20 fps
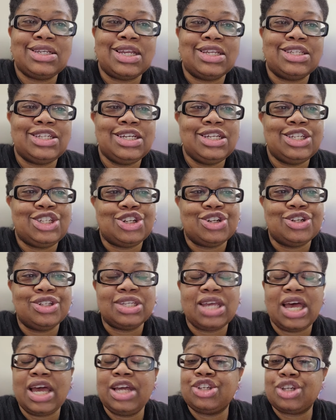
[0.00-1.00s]
that teachers
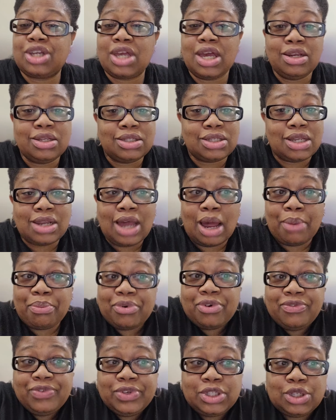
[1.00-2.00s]
and educators are not
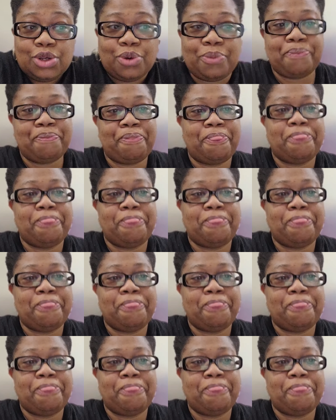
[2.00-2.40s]
privy to.